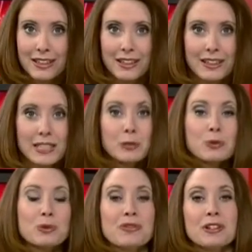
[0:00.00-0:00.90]
This
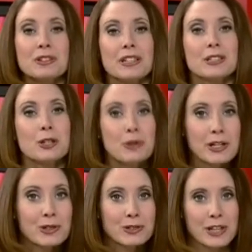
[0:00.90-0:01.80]
was revealed in
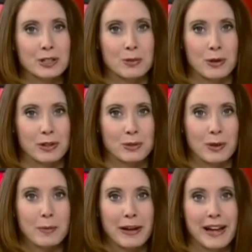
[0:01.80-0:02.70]
congressional testimony this
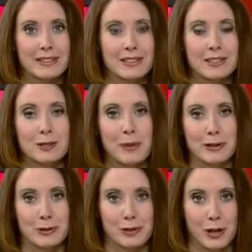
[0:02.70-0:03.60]
week by NASA's
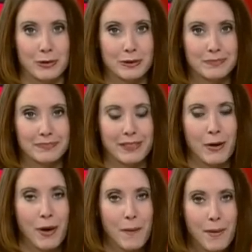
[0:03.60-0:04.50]
Inspector General.
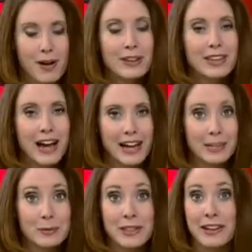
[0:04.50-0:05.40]
Now, among the
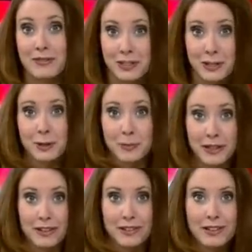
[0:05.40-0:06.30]
items that have
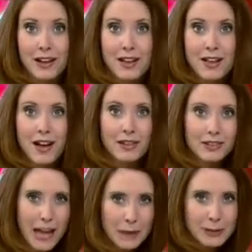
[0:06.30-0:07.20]
disappeared, a
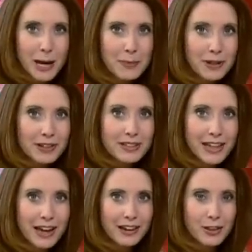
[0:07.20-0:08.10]
laptop that
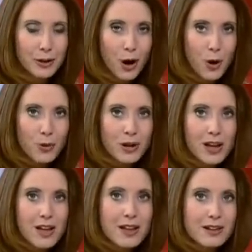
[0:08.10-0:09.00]
contained the code
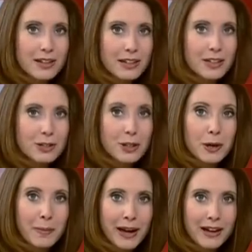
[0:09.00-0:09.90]
needed to
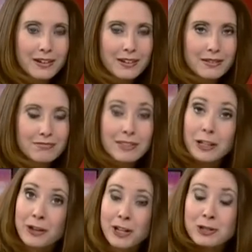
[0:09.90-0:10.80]
command the
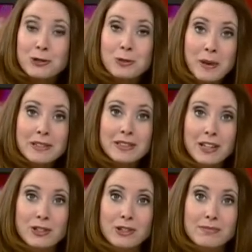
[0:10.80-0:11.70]
International Space
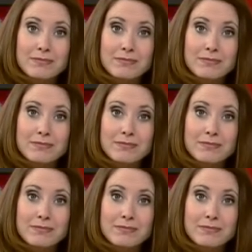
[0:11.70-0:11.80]
Station.